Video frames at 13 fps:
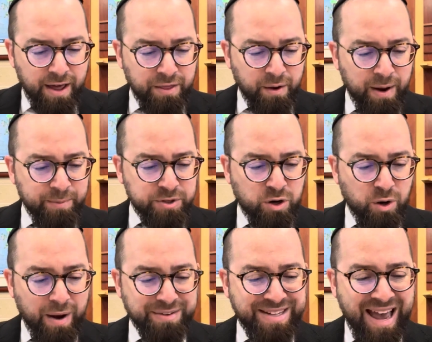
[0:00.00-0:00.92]
They're able to
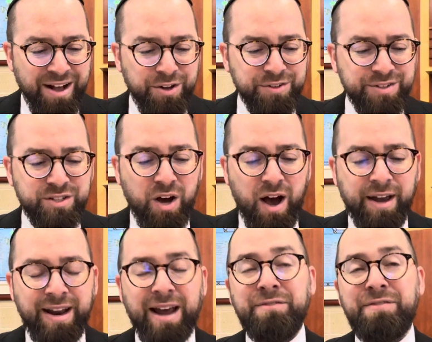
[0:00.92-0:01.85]
go out held,
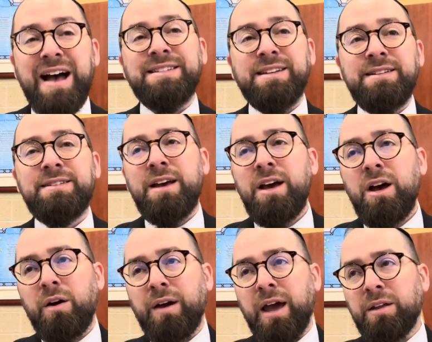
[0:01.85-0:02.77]
tied, and fastened.
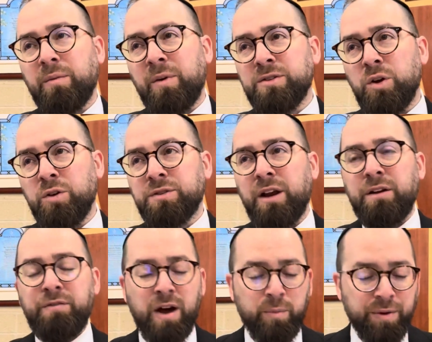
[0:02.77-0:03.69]
Okay, the Gemara is also going to
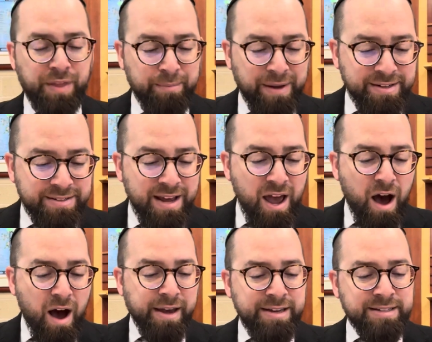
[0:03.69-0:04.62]
define what that means.
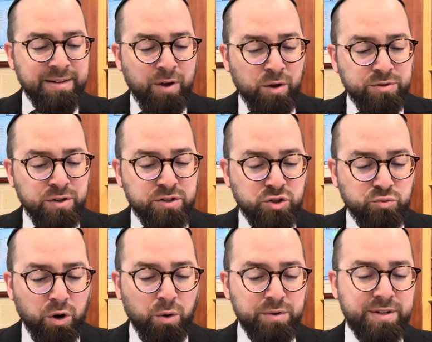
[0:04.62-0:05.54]
Ha'izim yotzos
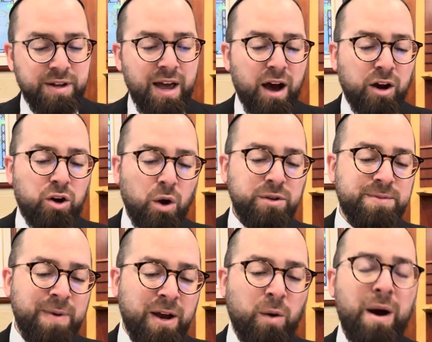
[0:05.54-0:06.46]
shruros. Goats
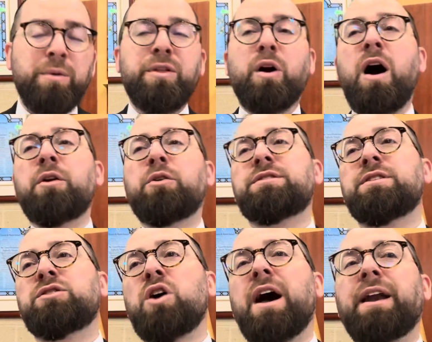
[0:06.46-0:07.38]
may go out with their udders
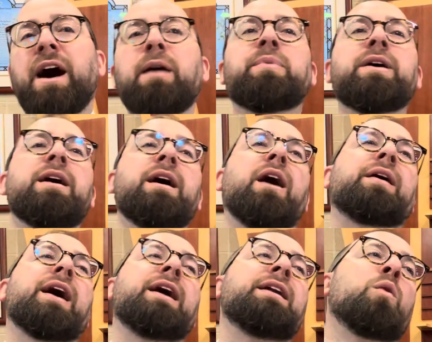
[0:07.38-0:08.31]
tied up.
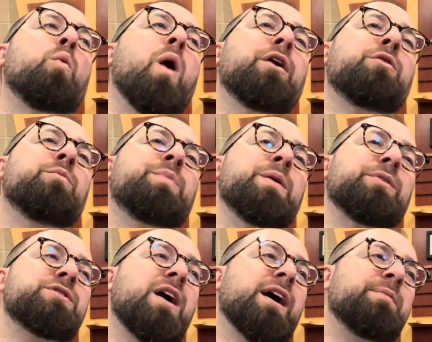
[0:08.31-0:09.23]
Okay, now why do people
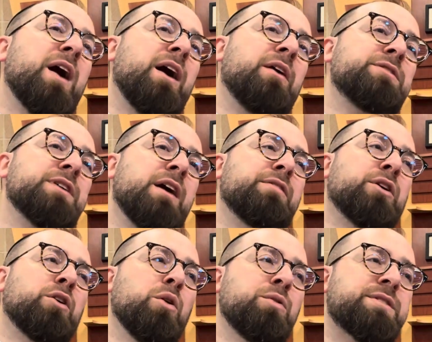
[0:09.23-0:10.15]
tie up the udders of their
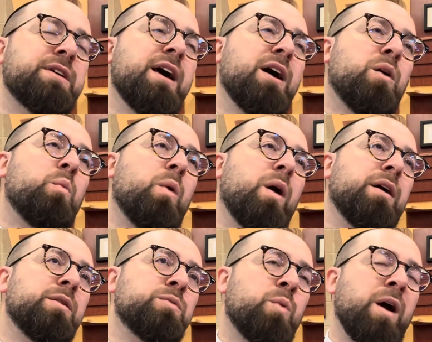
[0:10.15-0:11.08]
goats?
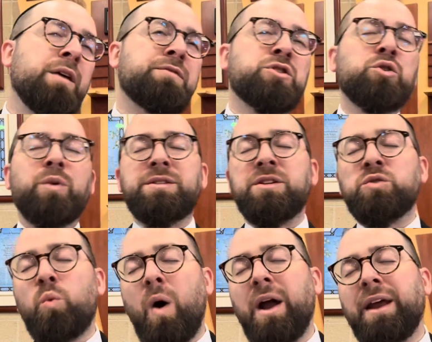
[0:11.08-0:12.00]
One of two
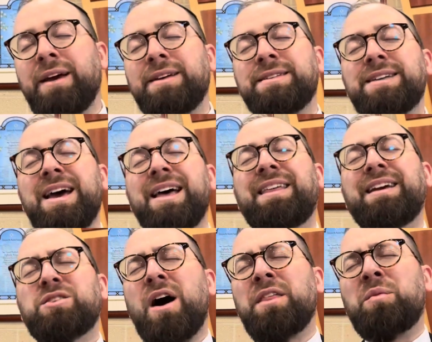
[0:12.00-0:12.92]
reasons. One is they
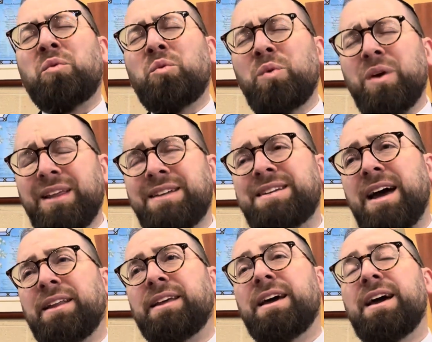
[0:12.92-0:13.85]
tie them really
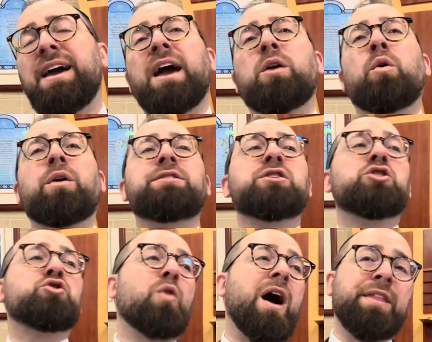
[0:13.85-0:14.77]
tightly in order to
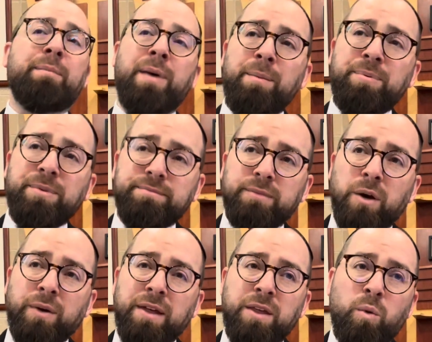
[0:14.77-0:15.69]
dry them up.
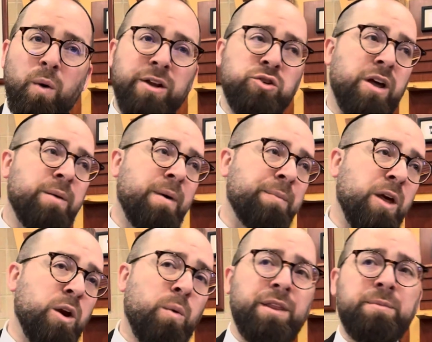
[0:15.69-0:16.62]
Okay, they want to dry them up. They
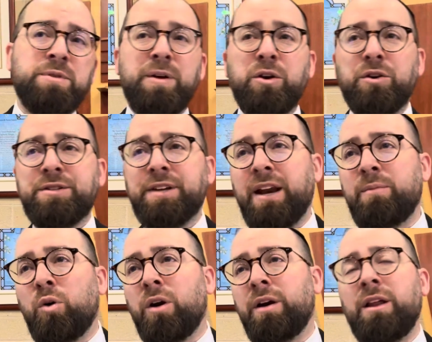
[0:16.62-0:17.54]
don't want them to be nursing
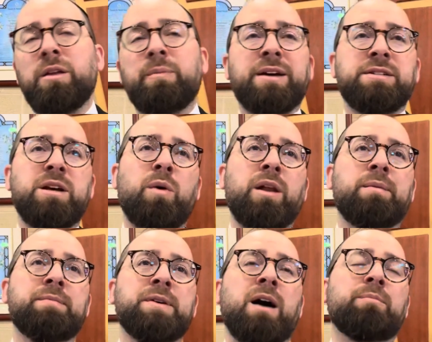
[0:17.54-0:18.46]
anymore, either because they want
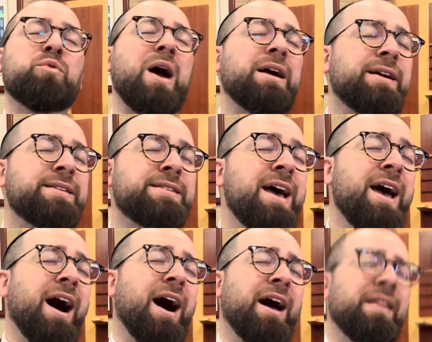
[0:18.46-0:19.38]
them to become pregnant,
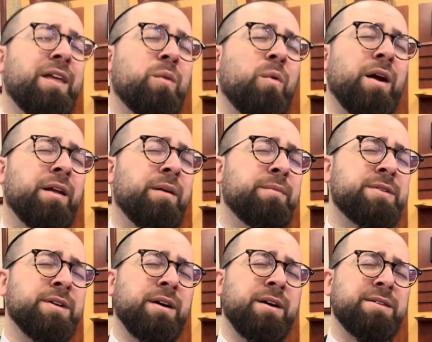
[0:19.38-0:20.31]
they want them
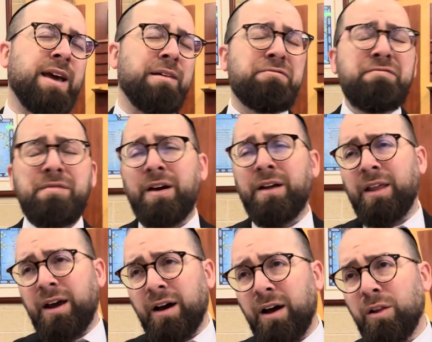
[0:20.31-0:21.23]
to get
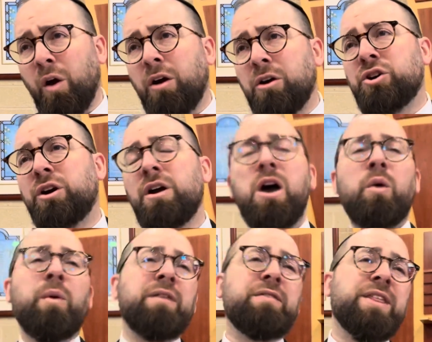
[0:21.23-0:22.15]
larger,
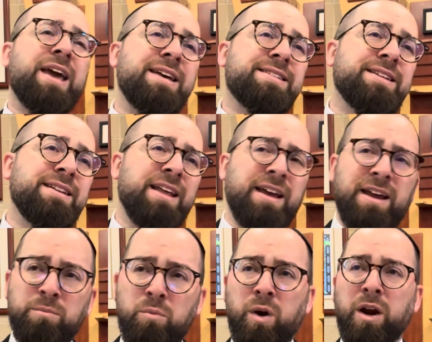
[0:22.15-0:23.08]
whatever the case is,
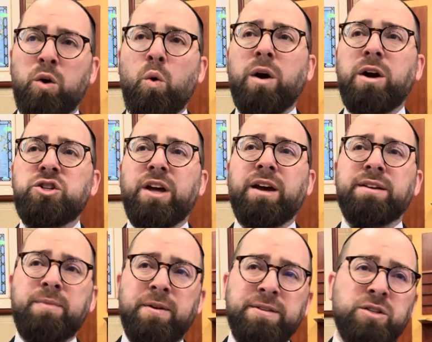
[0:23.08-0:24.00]
like more engorged, like
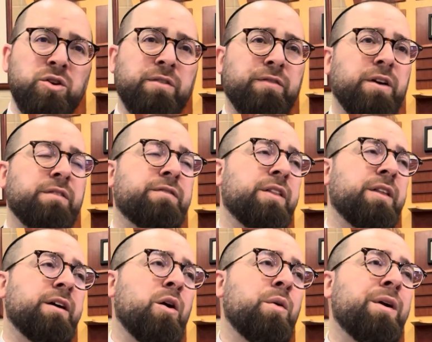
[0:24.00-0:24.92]
sometimes it's good for
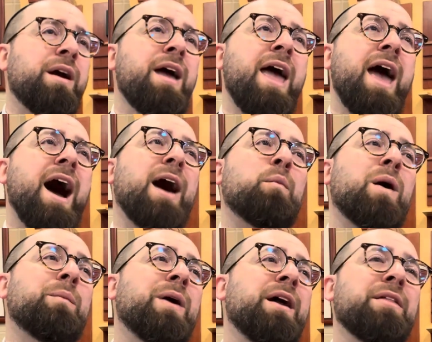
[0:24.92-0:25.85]
the owner.
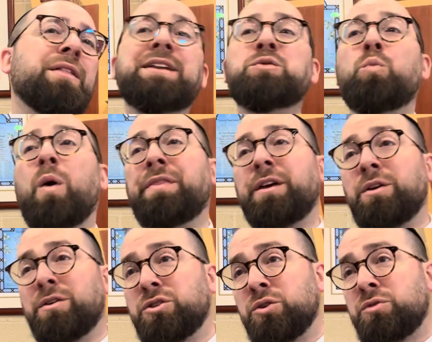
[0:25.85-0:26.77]
One way or another, that's one thing
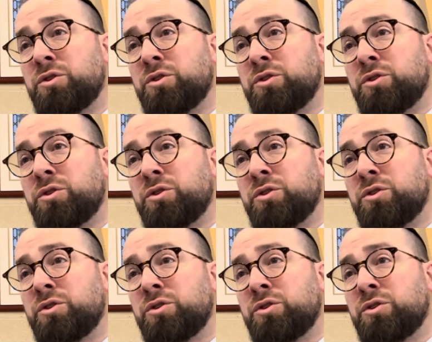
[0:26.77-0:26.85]
you could do.